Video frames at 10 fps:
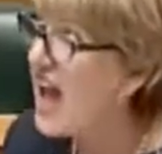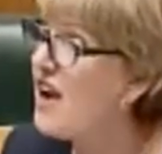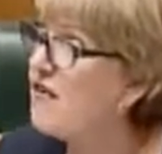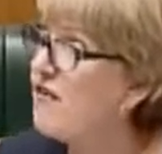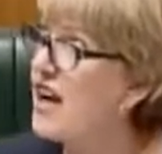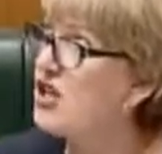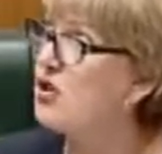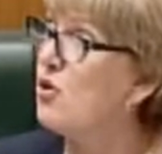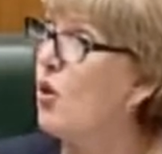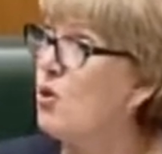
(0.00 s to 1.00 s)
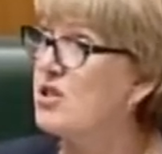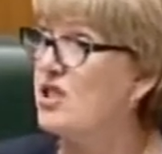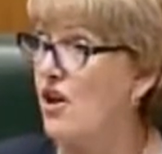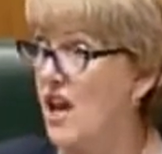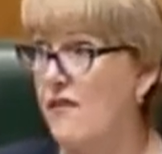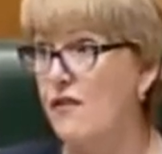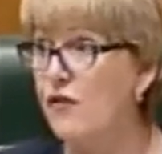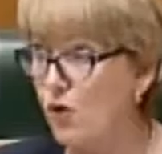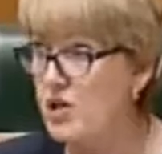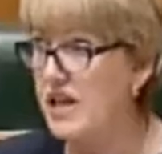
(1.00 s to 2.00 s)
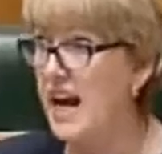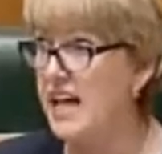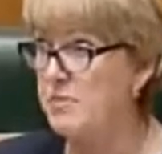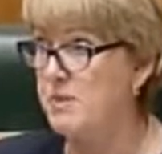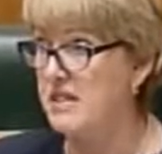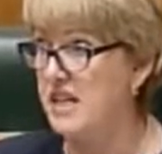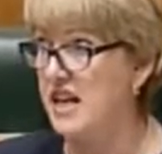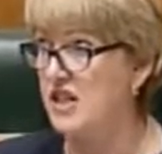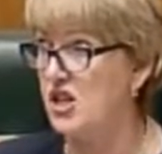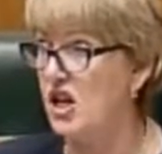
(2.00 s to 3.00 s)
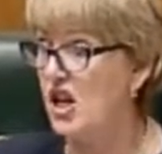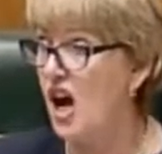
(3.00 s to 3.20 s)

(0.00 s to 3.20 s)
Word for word: In fact, you also have a 48%